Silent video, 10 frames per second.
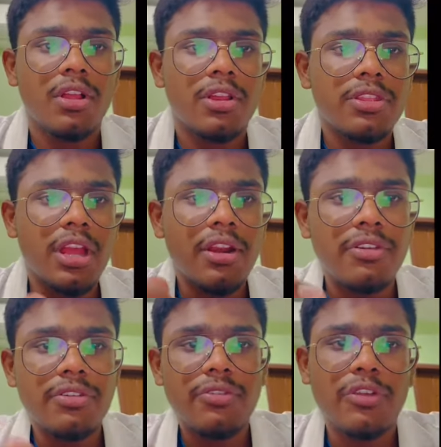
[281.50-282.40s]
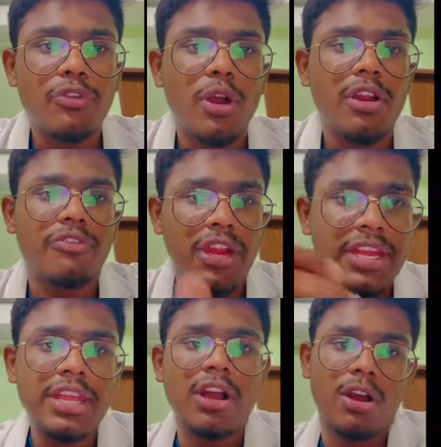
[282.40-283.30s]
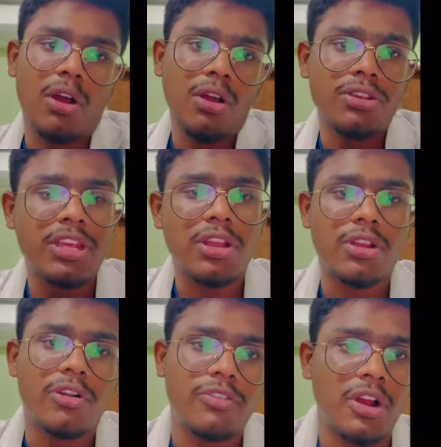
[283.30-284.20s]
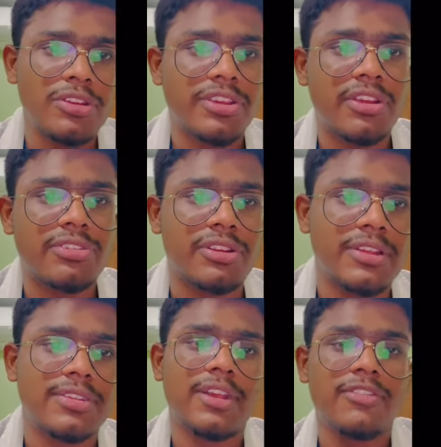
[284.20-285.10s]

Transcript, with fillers: Then, if you are fainting or losing of consciousness,